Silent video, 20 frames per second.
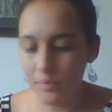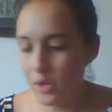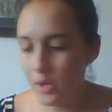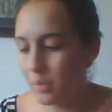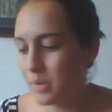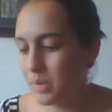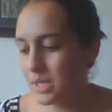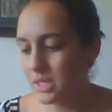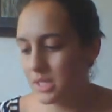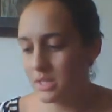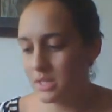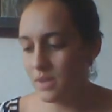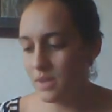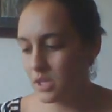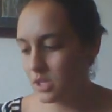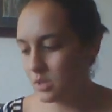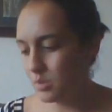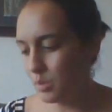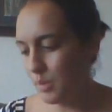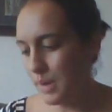Little pieces of
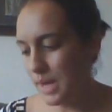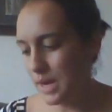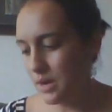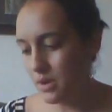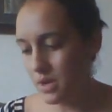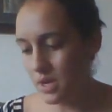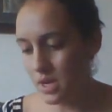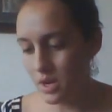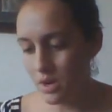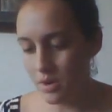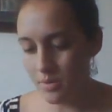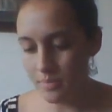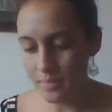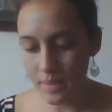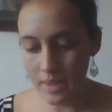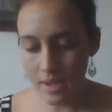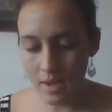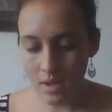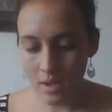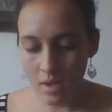vegetable matter in here,
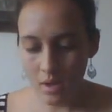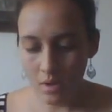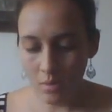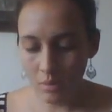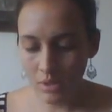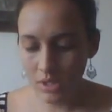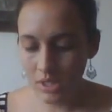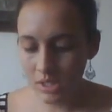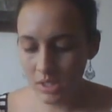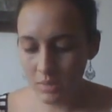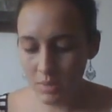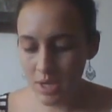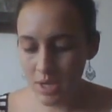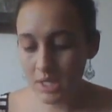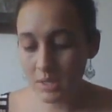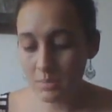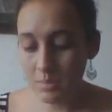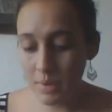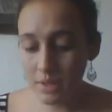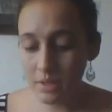which is to be
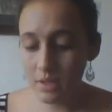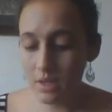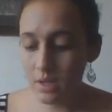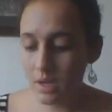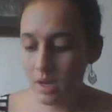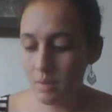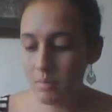expected.